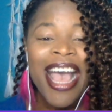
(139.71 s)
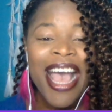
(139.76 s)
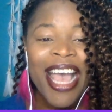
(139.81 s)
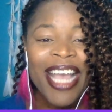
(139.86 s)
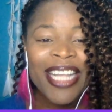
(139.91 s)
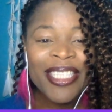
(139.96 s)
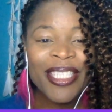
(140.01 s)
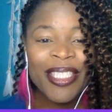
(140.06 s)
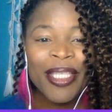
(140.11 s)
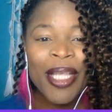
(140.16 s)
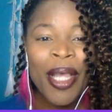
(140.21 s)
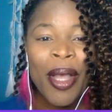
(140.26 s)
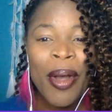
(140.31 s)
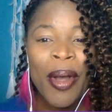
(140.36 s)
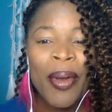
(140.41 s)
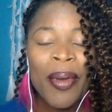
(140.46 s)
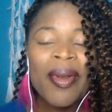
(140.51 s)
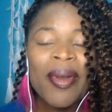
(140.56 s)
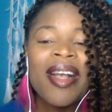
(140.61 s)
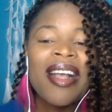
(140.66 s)
And
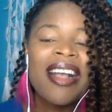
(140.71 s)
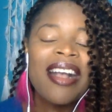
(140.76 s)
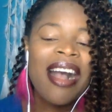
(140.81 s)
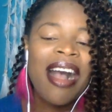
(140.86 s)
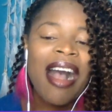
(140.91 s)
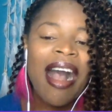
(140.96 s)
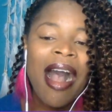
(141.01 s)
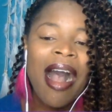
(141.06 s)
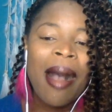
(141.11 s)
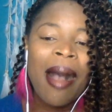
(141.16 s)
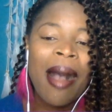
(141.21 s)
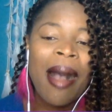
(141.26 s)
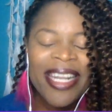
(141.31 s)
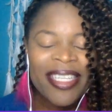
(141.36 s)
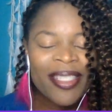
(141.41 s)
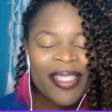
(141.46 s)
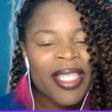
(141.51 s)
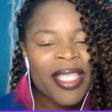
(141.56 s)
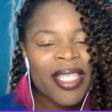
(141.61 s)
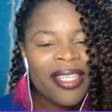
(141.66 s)
so I just
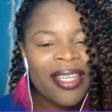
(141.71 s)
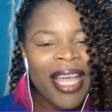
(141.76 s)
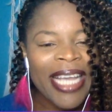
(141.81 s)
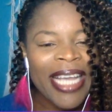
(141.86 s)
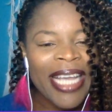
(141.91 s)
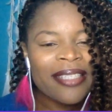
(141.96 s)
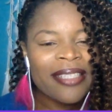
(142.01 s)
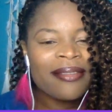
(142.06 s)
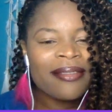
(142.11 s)
wanted to kind